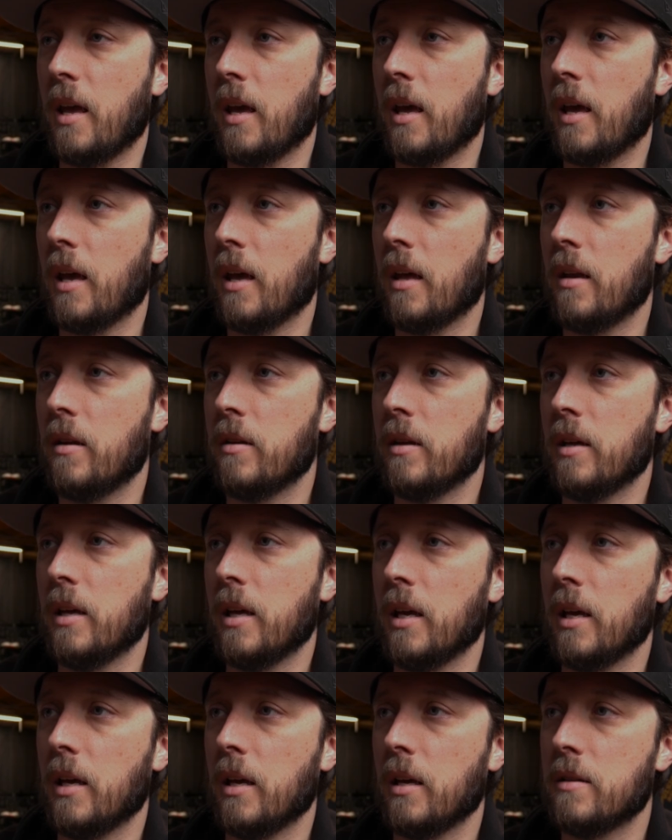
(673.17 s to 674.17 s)
and
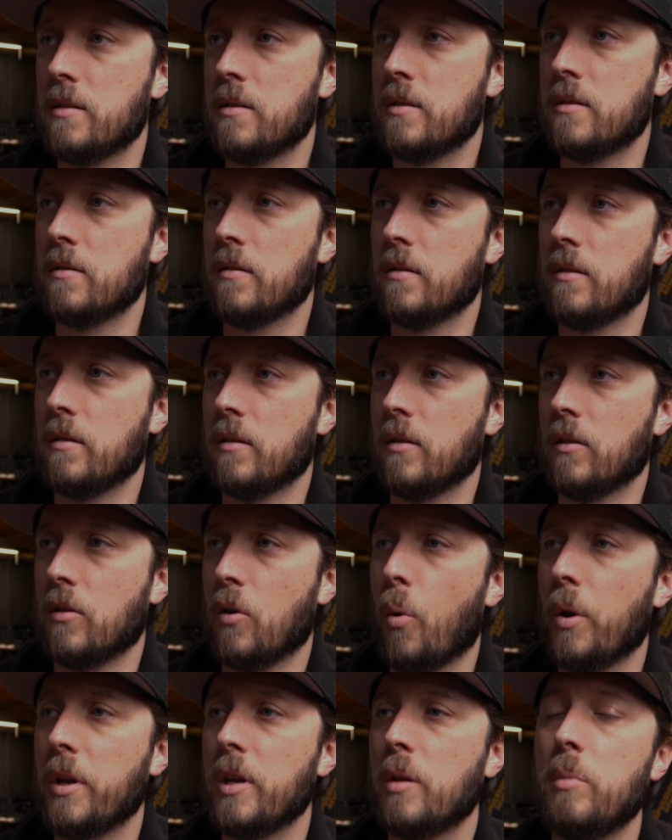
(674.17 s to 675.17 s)
it's
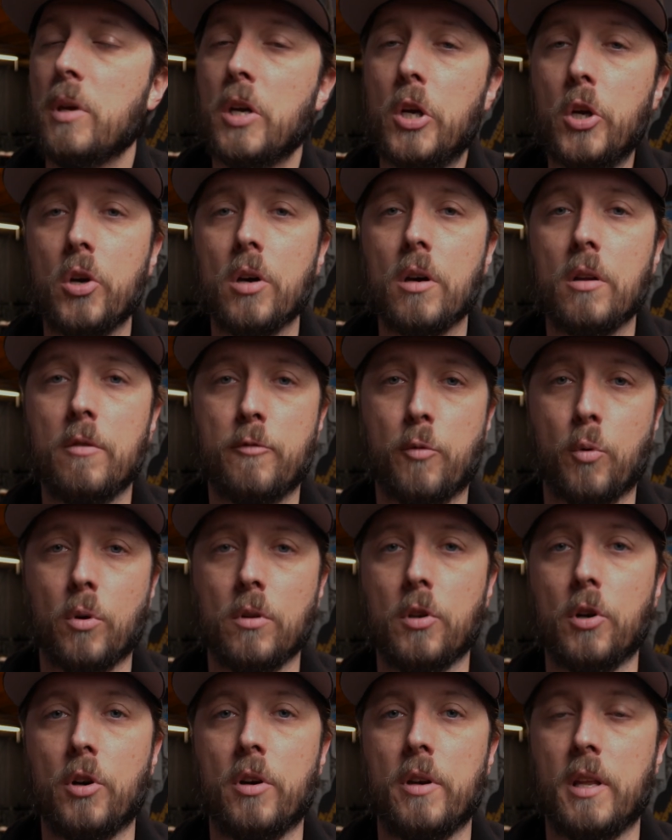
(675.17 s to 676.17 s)
going to be good for
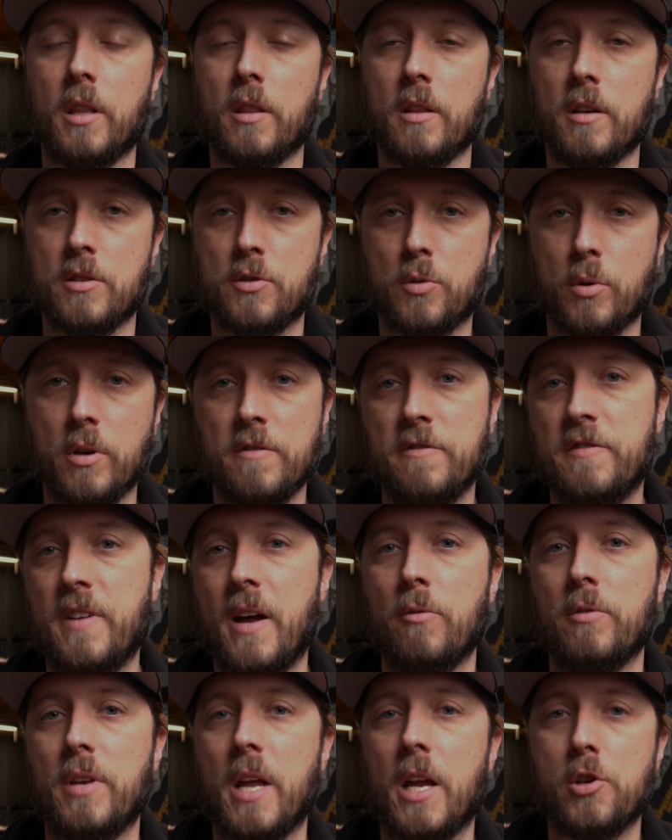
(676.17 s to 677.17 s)
learning the sort of
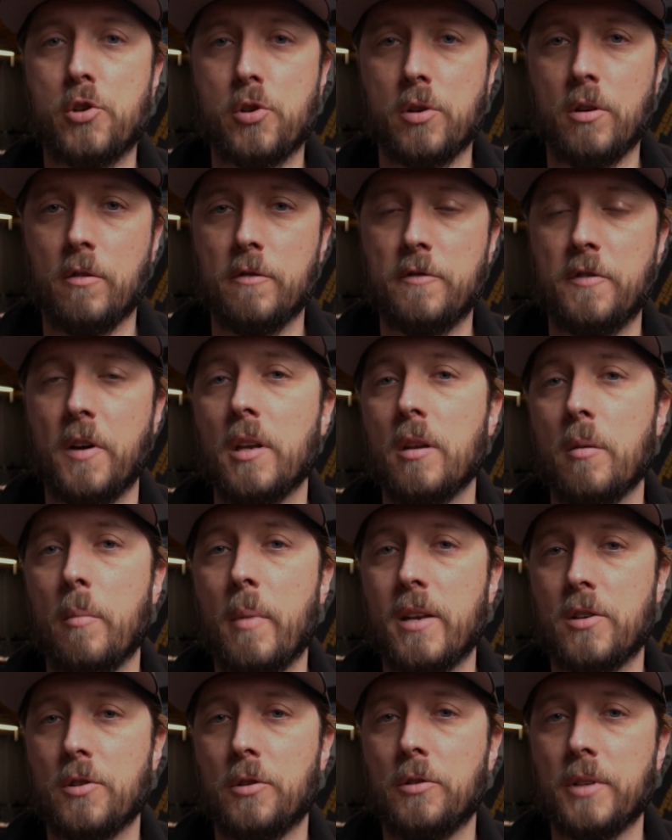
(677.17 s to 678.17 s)
foundational
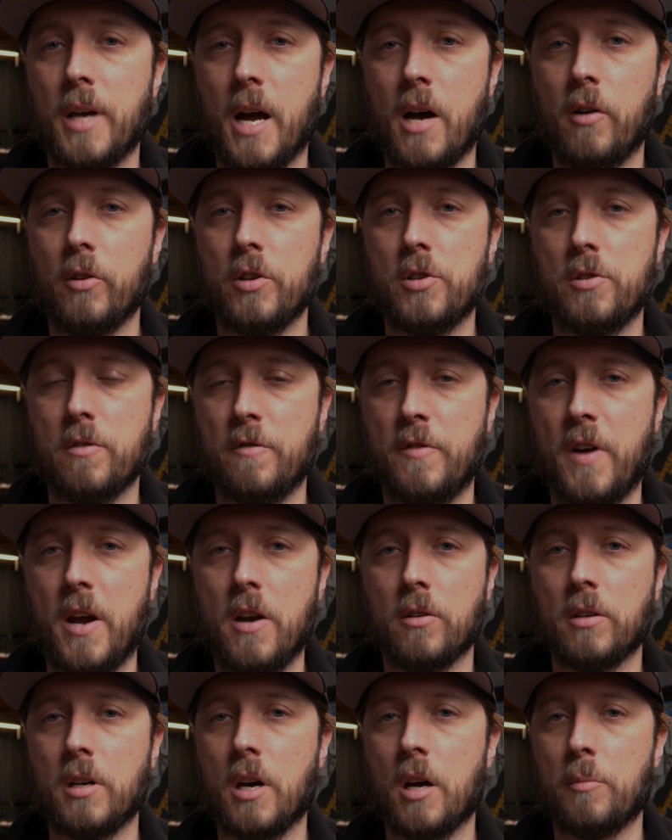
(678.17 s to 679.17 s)
fundamental knowledge of
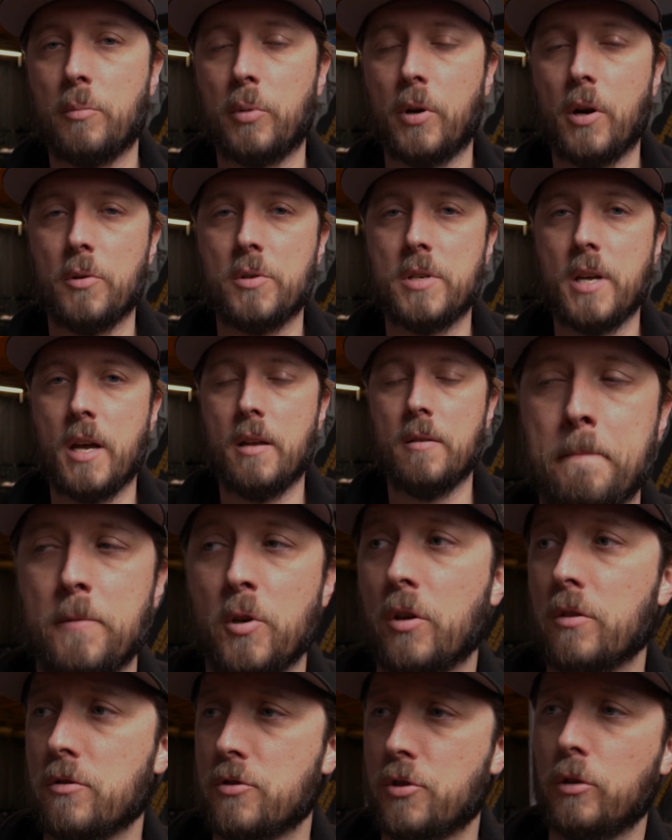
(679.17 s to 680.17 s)
Final Cut Pro X.
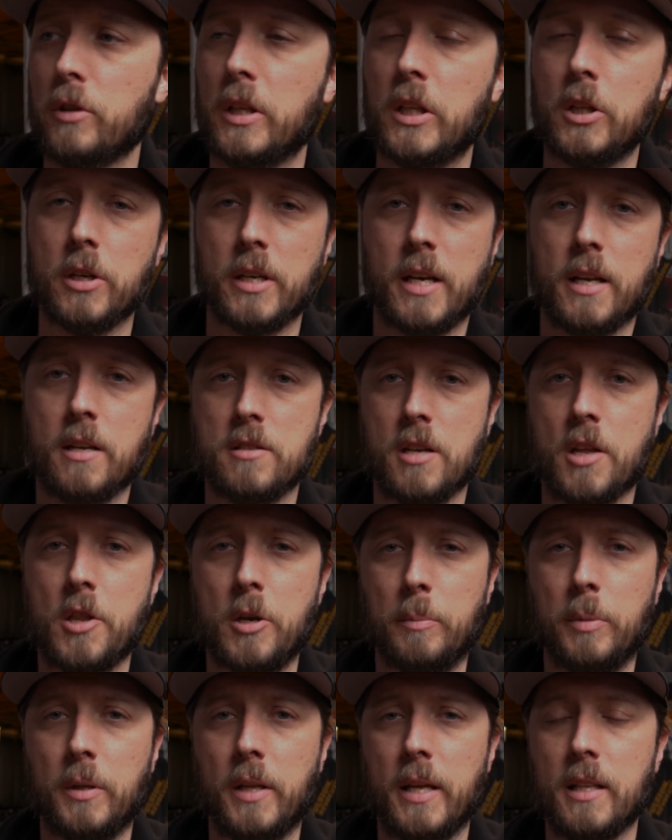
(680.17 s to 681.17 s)
You can certainly look at his
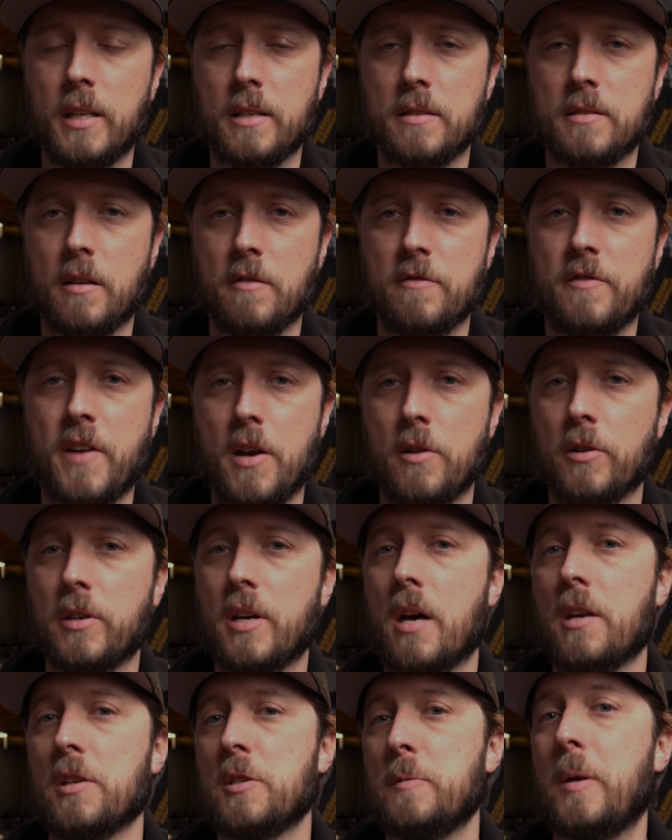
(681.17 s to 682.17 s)
other playlists on Final
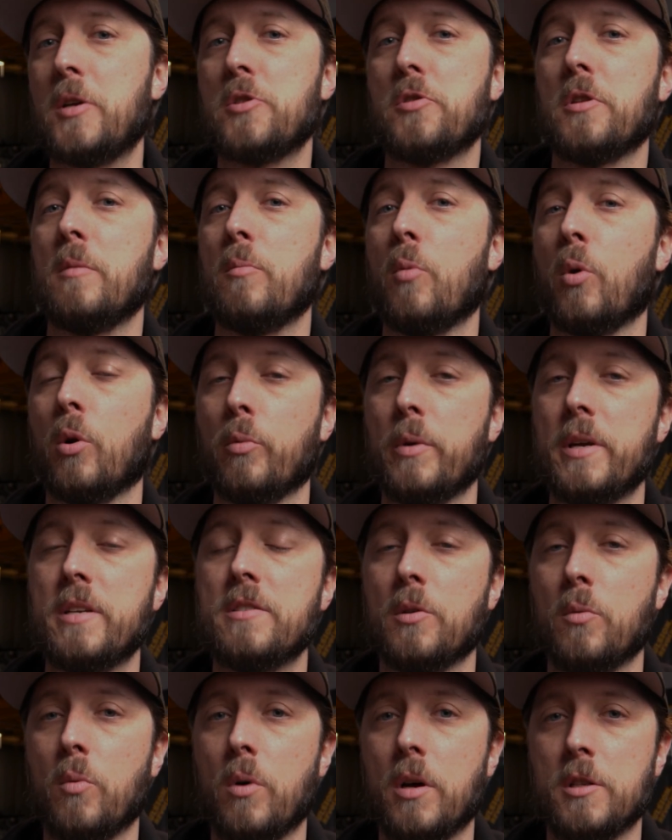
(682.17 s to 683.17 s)
Cut, especially the more
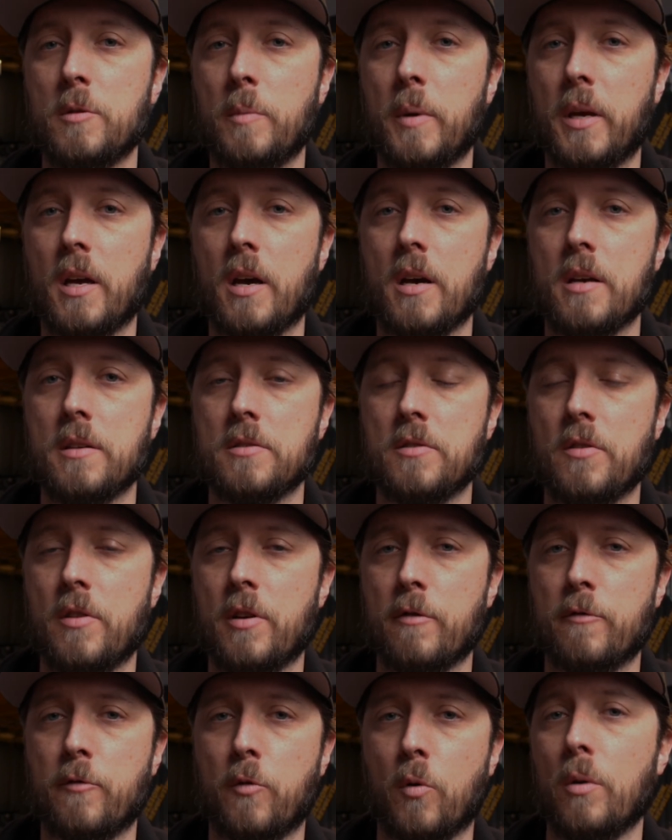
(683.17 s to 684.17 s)
recent ones, because
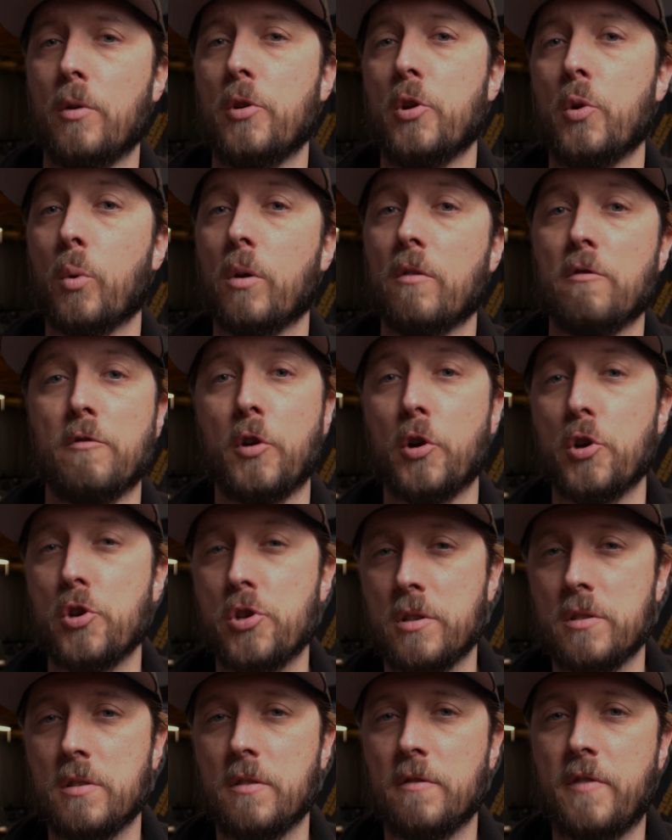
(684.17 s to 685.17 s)
they're for newer
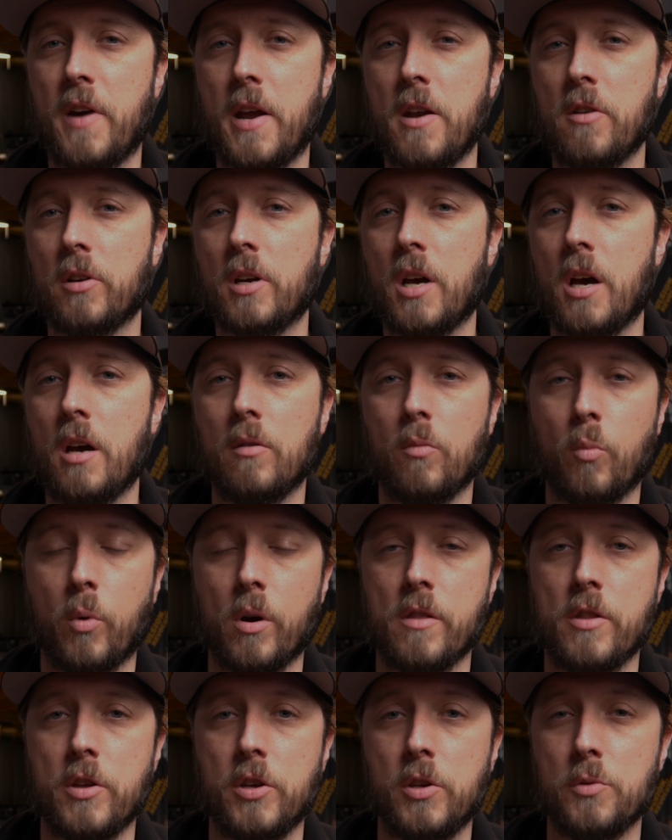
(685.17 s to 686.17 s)
versions of Final Cut
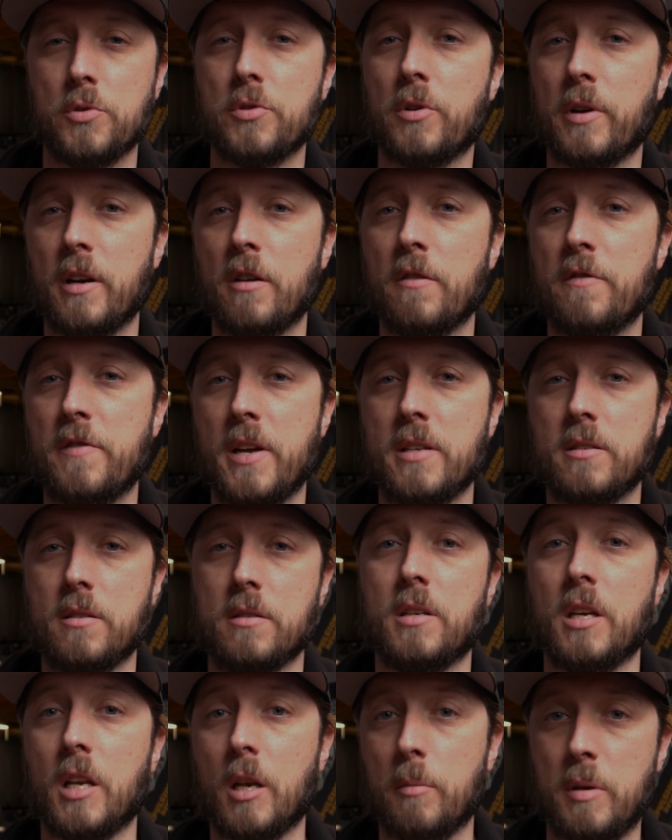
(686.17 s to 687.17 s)
where the user interface
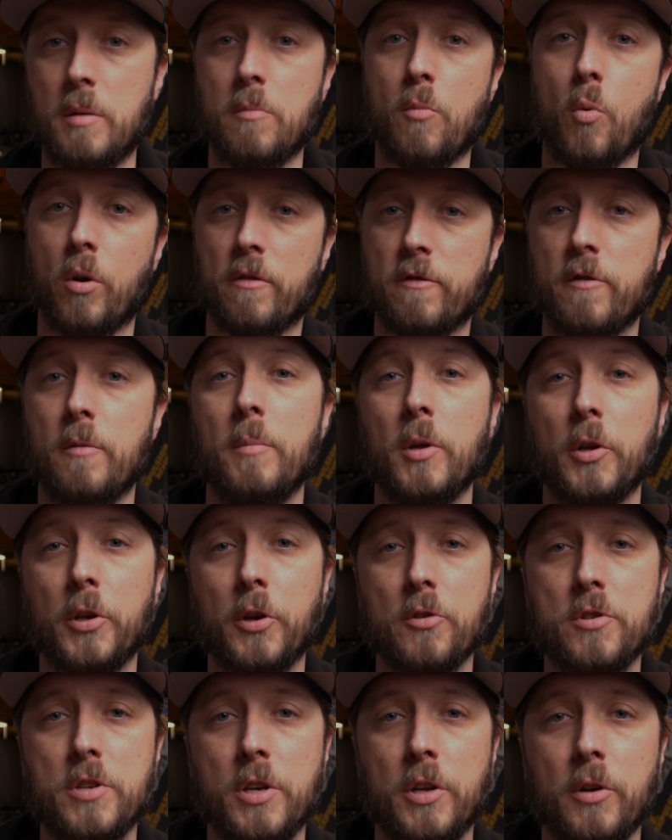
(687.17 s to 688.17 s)
is going to be more
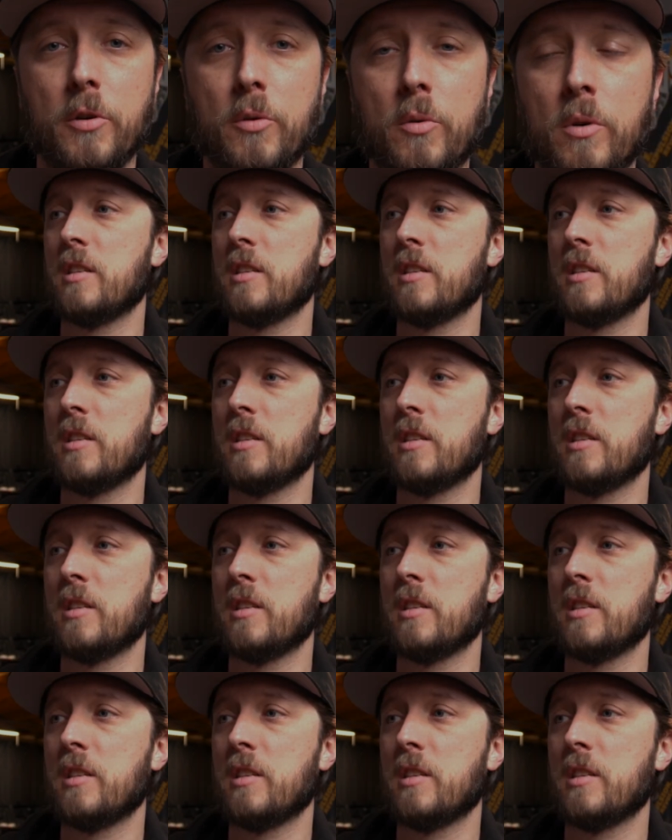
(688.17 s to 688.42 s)
familiar to you.